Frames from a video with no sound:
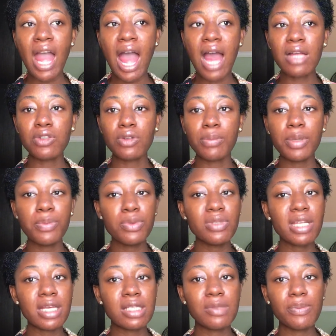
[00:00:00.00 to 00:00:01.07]
and some
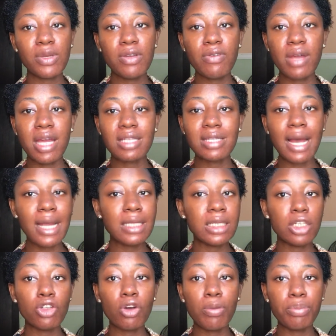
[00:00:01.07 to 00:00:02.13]
people's experience, I
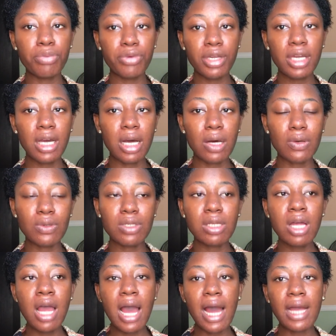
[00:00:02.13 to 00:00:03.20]
did not break out,
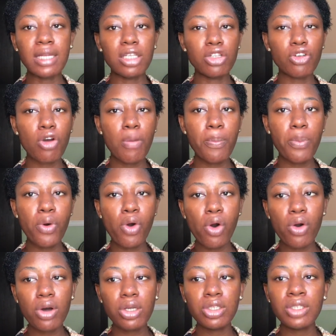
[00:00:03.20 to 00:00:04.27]
I did not
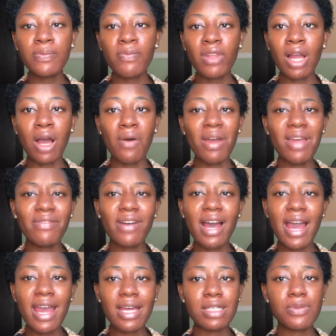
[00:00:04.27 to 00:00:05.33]
purge. However,
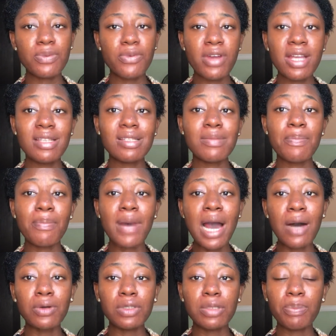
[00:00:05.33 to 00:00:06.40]
I experienced
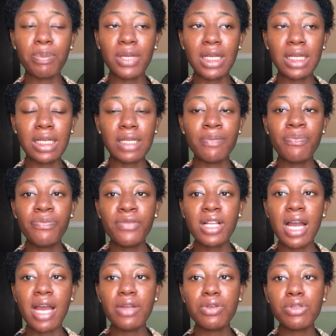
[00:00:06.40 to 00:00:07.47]
mild peeling.
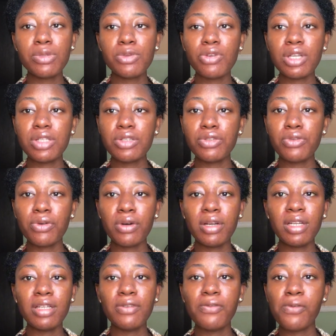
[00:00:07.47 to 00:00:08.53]
I used
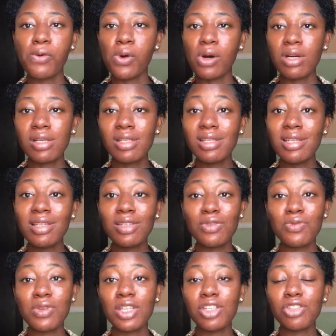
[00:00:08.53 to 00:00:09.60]
tretinoin for
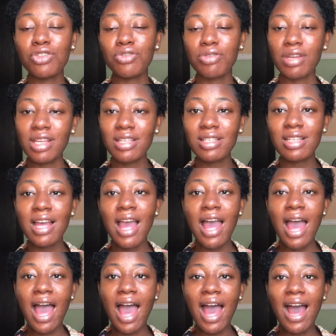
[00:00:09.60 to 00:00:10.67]
6 weeks straight,
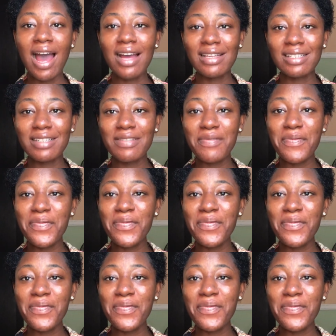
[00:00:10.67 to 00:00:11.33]
and